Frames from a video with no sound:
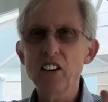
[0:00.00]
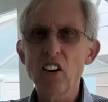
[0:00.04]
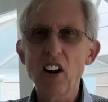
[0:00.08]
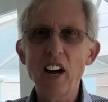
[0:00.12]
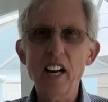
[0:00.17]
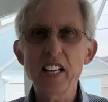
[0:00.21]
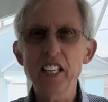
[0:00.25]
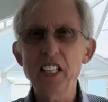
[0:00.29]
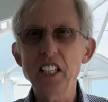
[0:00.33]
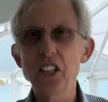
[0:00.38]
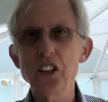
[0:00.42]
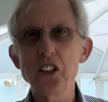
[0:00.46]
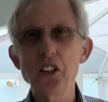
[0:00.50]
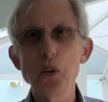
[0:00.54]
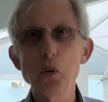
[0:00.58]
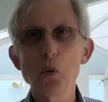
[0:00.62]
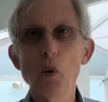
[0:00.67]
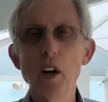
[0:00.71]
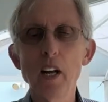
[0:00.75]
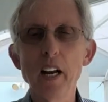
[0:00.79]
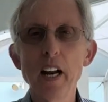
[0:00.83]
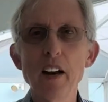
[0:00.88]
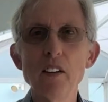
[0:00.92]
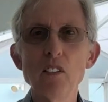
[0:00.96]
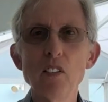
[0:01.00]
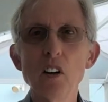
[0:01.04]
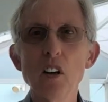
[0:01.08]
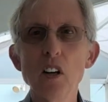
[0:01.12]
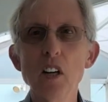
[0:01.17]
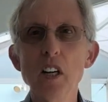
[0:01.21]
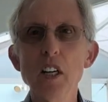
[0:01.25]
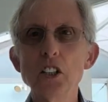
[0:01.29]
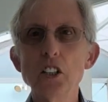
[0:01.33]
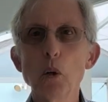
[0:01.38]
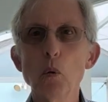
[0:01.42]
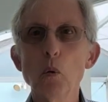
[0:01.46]
or I need to do
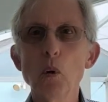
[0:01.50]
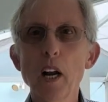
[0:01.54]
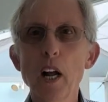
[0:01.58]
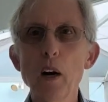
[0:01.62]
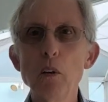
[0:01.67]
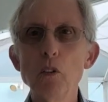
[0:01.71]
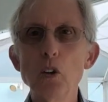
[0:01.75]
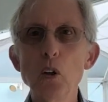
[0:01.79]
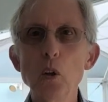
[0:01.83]
whatever. So what I would